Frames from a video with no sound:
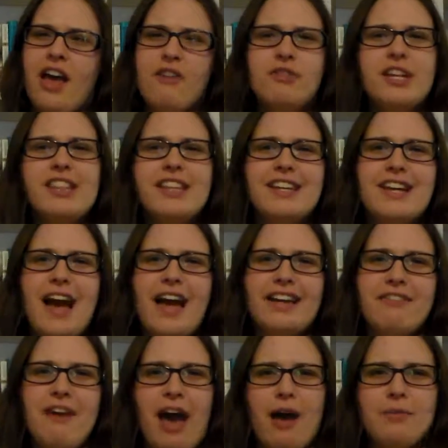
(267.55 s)
everything
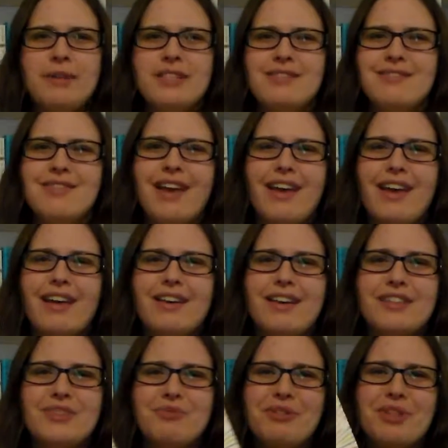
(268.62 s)
kind of happens, and
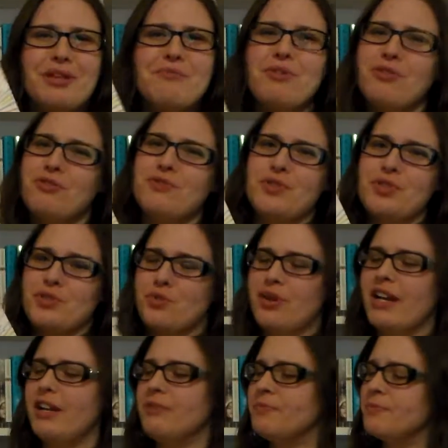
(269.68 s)
it's a really beautiful
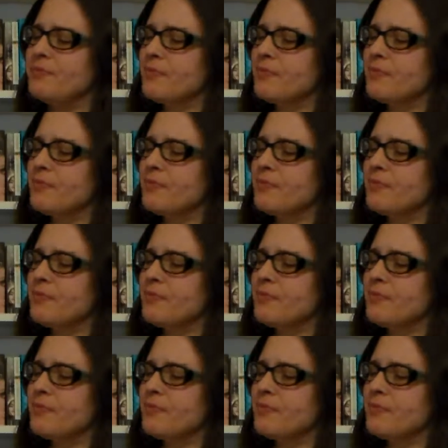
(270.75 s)
story,